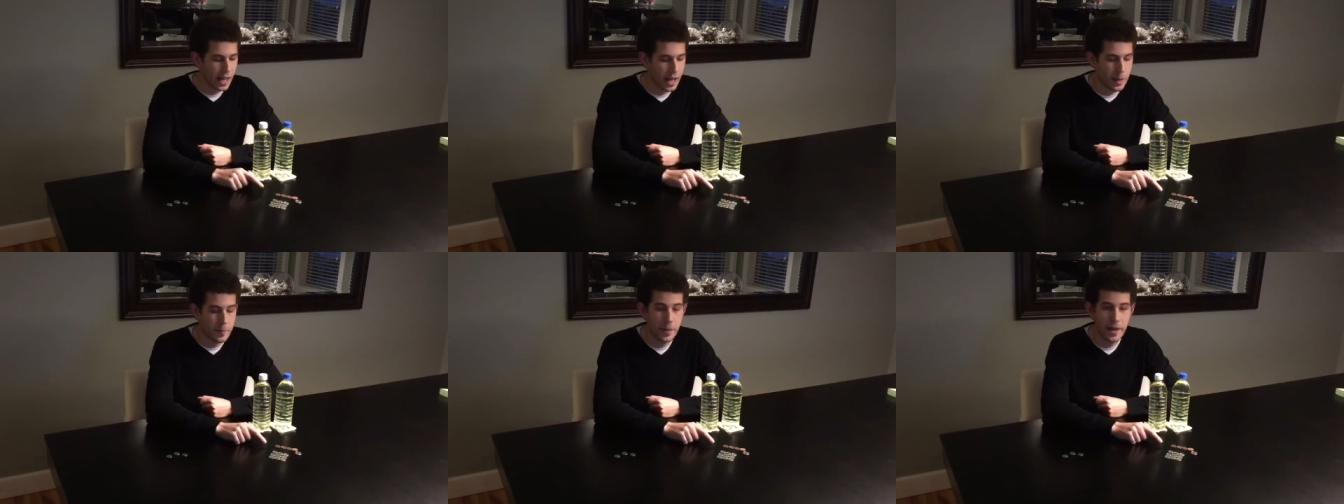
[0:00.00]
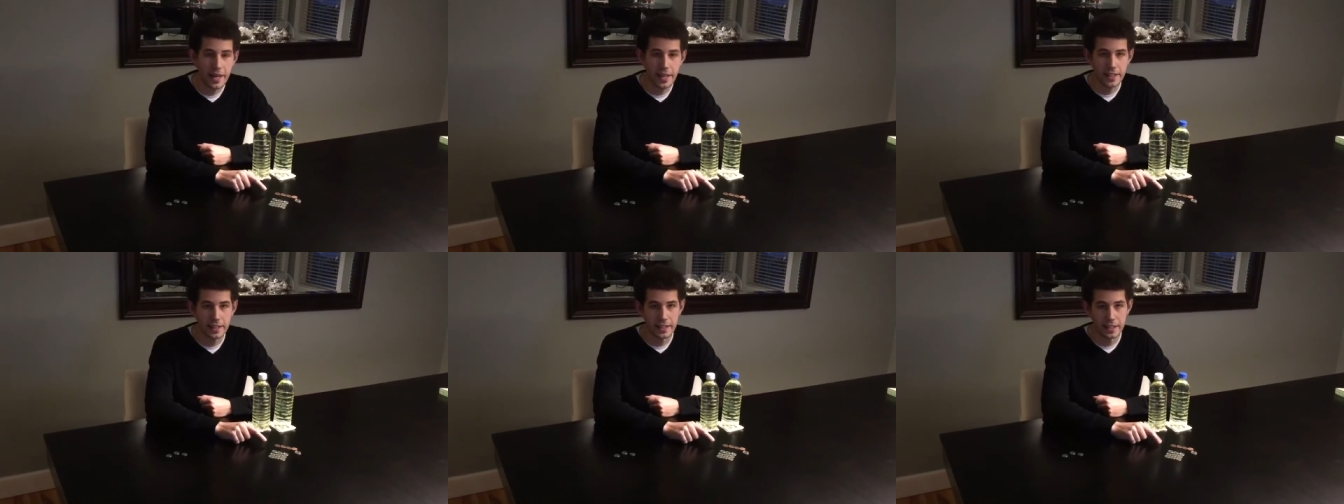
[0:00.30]
I
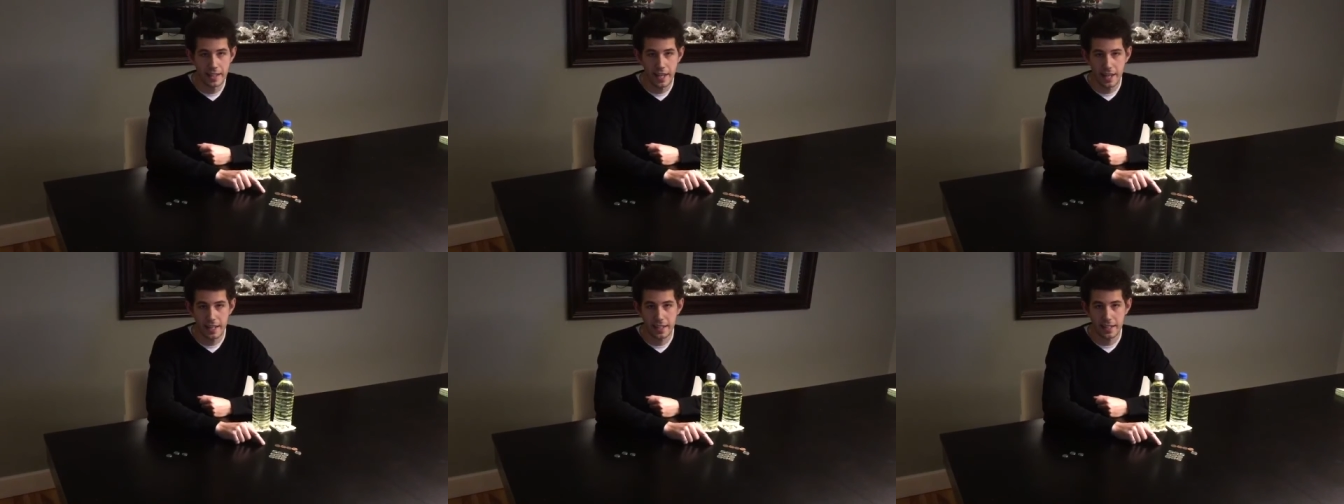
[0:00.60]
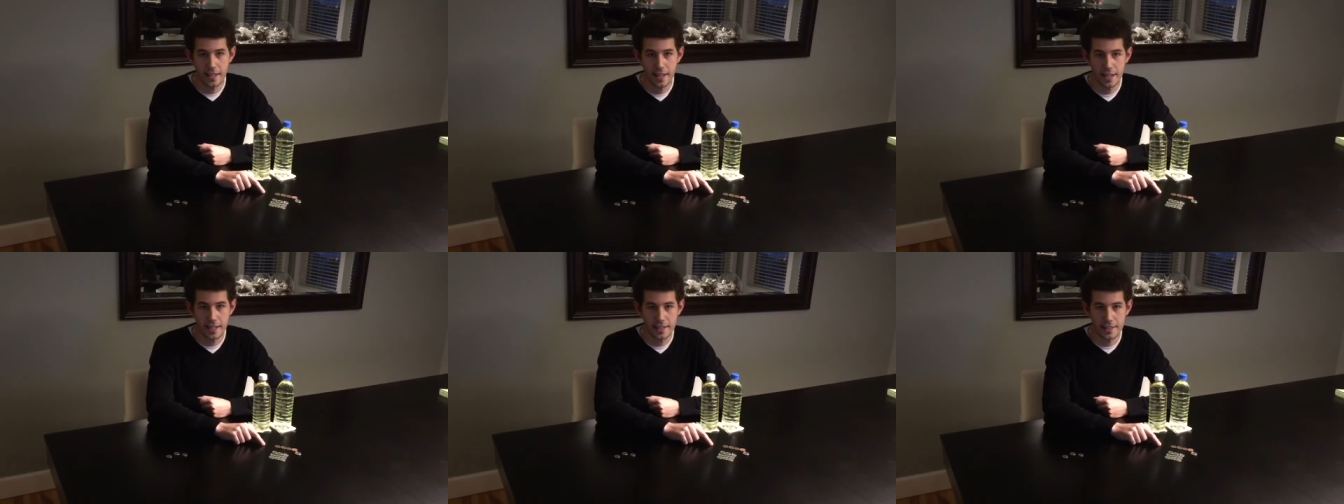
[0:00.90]
paid
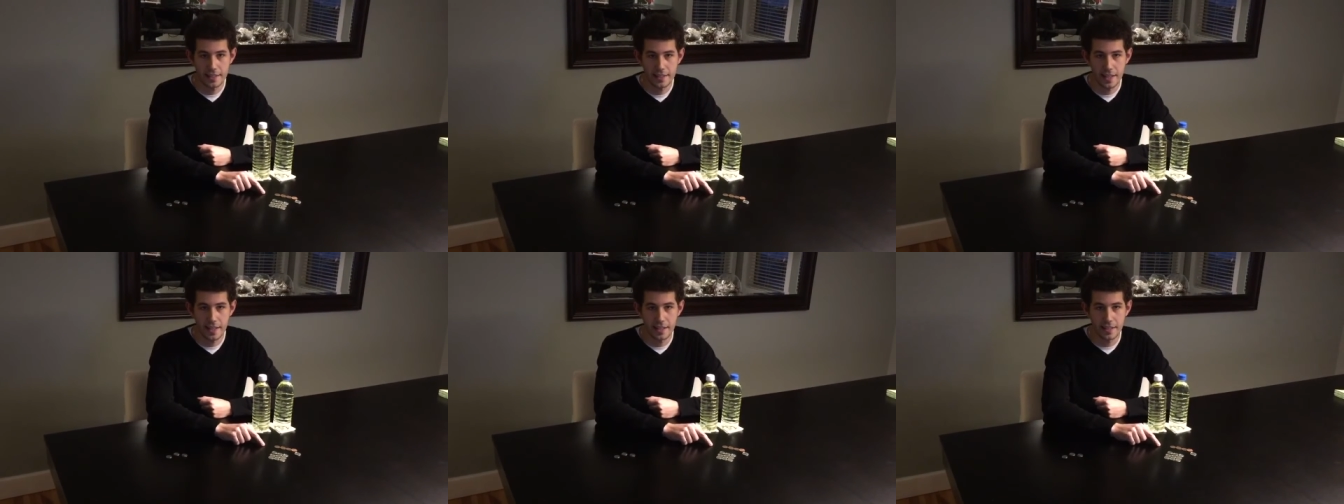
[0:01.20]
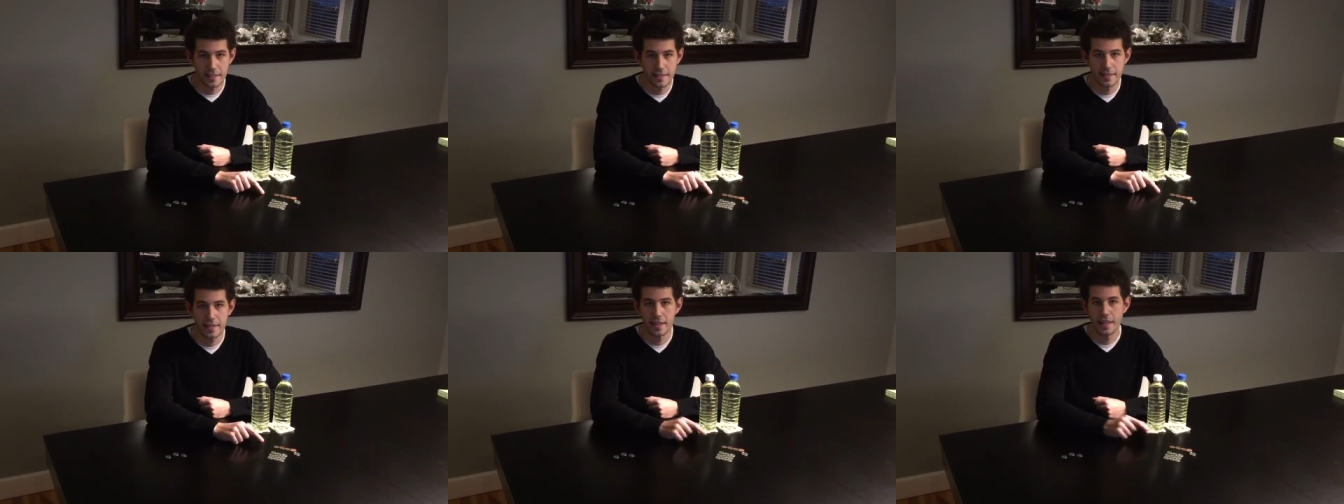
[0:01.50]
99
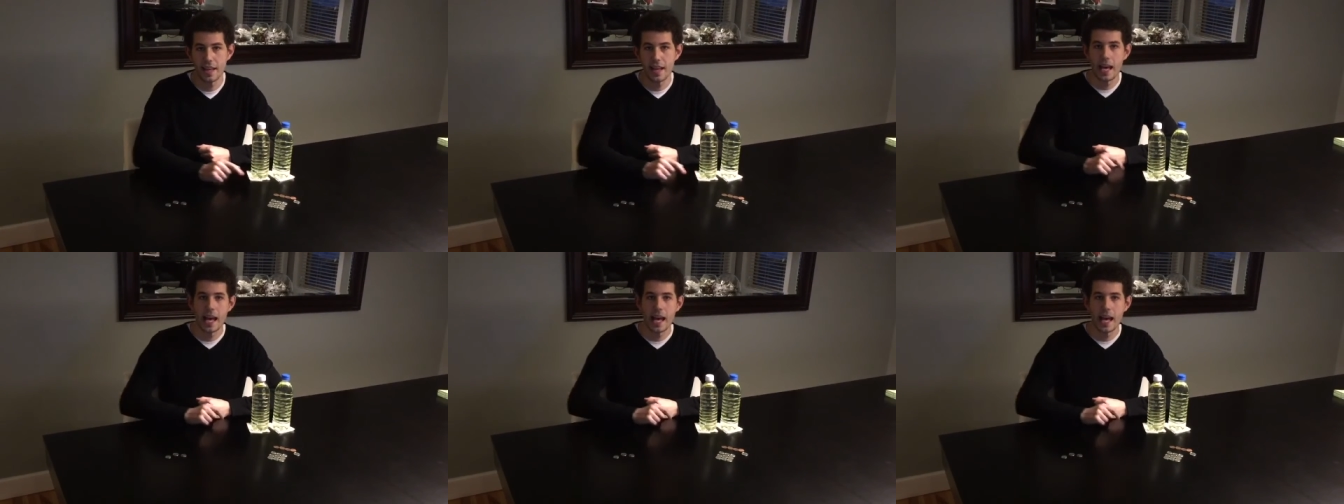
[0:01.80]
cents.